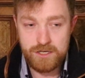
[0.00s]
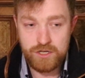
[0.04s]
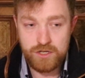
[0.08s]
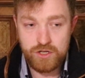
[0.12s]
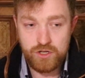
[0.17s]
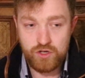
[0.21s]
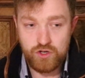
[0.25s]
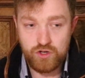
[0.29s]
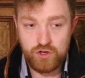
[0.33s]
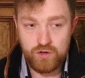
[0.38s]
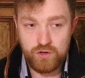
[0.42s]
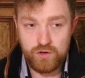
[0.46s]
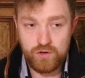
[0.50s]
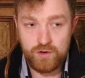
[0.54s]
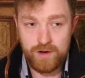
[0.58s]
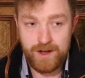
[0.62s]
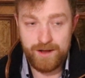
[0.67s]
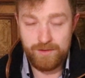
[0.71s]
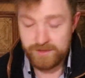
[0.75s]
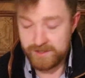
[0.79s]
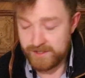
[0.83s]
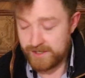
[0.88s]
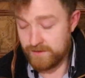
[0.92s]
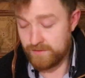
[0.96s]
So I
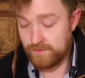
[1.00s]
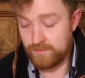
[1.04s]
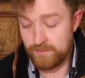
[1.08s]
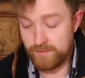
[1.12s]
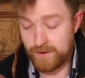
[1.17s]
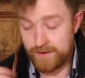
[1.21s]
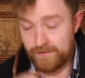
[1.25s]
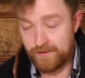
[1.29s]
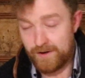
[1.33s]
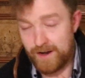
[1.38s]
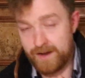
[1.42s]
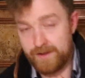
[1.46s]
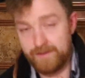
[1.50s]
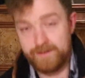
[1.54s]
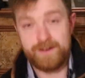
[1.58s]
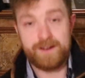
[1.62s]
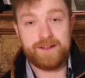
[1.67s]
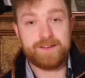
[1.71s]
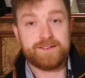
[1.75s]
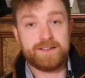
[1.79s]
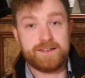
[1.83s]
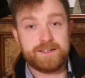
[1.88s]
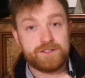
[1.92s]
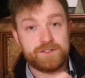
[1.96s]
was sitting with my friend, and I
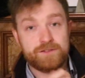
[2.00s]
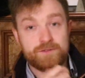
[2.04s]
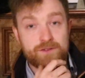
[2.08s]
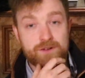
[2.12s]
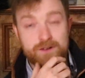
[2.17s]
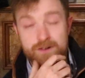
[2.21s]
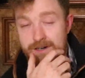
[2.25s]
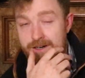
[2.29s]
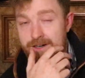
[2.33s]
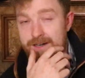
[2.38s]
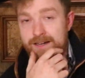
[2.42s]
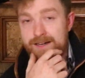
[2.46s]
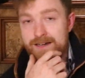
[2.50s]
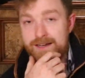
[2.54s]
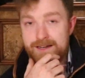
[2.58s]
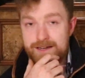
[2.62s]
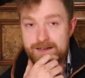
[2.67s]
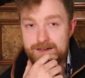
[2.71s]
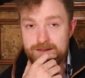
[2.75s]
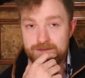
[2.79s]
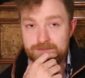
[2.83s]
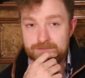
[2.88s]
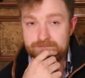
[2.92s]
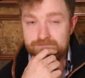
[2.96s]
says to her,
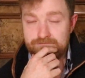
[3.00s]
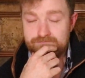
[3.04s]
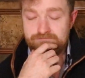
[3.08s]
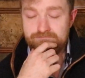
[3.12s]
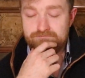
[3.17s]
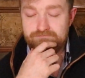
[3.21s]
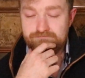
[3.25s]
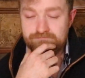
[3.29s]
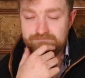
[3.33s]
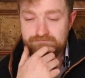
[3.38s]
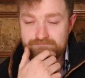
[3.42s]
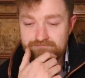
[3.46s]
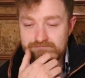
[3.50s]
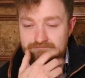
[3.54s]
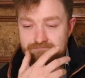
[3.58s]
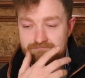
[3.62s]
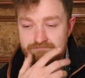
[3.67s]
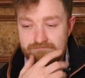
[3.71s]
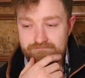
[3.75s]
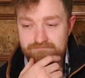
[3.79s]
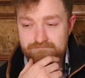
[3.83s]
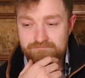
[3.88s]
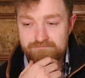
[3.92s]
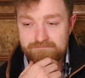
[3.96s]

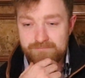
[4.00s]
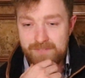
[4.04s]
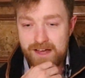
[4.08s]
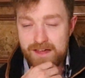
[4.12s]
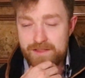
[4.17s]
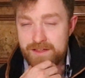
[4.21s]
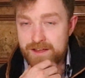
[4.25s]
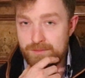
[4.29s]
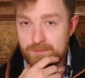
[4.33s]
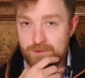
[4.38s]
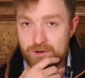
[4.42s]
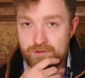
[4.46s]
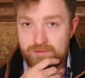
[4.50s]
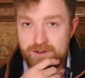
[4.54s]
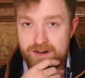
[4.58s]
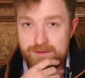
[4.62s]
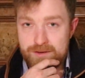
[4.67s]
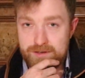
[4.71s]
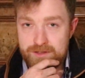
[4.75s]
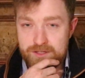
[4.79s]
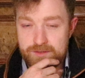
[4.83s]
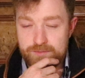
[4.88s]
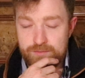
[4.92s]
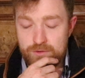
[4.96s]
I think I'm going to ring
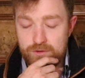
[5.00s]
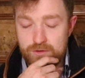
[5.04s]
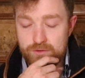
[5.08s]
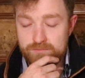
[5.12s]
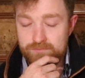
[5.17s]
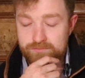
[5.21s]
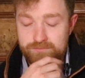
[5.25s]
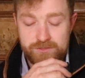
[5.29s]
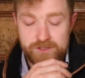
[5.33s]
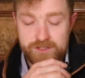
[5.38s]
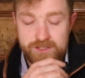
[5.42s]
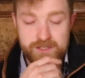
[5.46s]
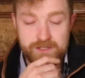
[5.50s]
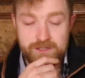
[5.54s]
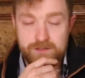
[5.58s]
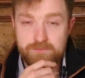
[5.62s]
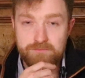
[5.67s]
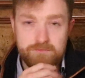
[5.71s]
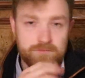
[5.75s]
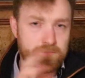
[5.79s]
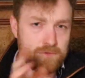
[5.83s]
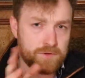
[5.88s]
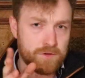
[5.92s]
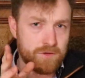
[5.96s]
about this boat. She says,
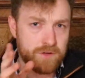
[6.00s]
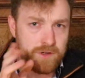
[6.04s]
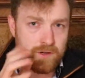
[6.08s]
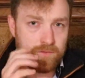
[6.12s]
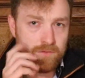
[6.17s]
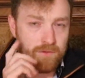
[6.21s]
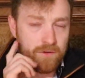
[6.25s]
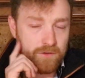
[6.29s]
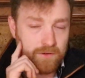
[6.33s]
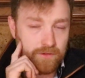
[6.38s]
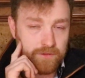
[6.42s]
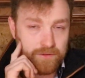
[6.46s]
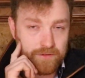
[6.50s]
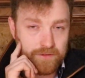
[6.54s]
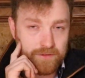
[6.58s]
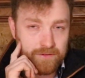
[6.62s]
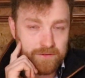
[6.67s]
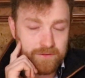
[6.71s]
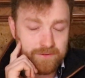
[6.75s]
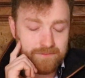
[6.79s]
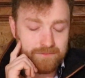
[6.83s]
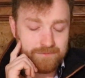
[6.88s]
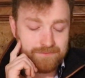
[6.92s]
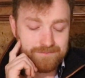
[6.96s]
no, you won't.
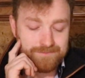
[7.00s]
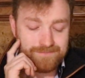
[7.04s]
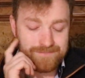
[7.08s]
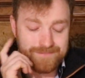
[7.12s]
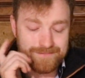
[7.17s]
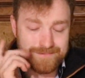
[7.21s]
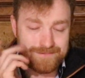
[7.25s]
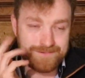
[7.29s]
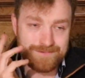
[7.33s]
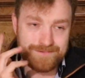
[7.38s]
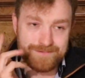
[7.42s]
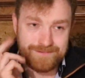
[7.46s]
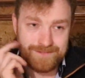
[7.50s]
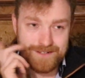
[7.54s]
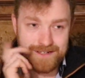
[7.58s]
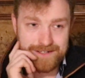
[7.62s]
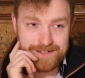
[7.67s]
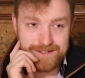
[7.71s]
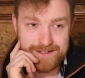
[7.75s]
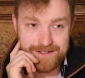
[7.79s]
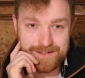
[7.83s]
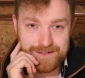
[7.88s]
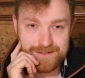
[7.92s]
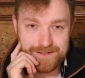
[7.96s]
I
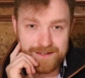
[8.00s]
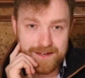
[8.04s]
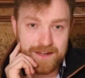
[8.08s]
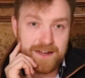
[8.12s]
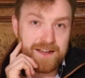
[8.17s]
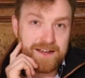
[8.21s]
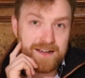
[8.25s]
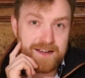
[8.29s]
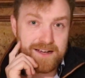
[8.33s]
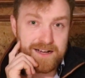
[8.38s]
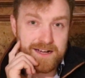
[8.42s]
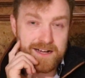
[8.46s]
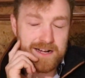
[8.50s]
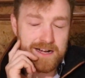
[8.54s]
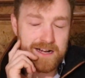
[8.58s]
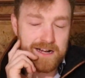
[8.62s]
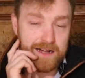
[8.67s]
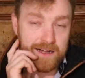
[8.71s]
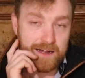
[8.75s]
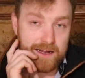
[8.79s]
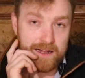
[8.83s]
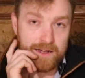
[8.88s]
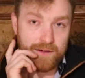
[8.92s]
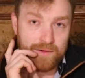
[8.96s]
says, I
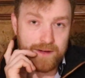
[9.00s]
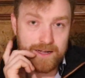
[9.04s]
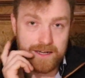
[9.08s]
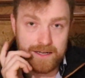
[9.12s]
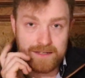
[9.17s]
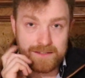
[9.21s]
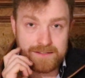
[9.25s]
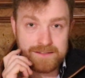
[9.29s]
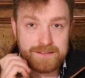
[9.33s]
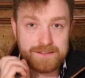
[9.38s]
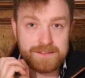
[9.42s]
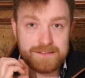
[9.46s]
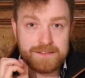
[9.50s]
will.